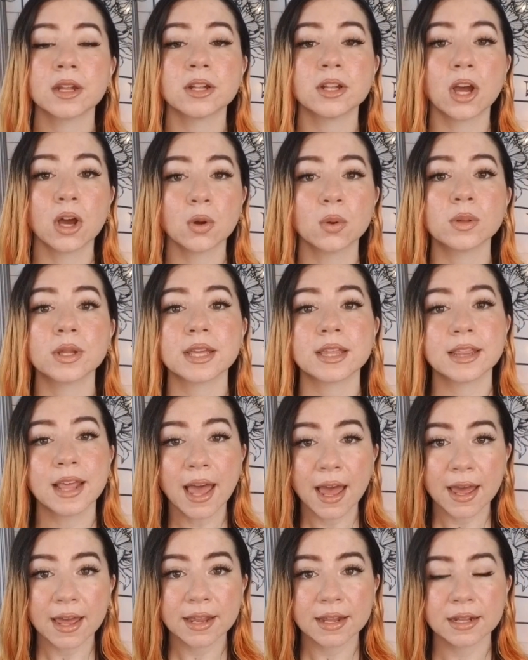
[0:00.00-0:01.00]
Not only
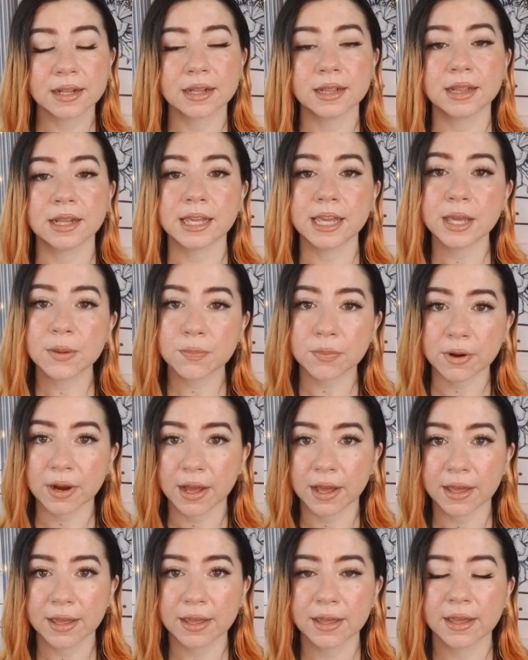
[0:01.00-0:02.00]
that,
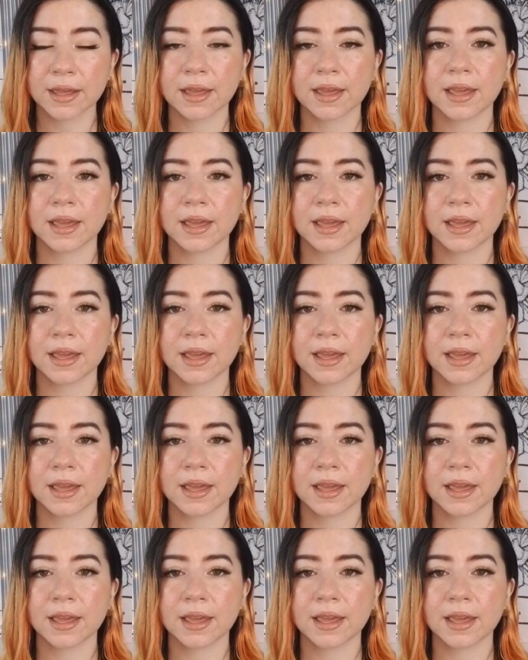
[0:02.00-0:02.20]
Libra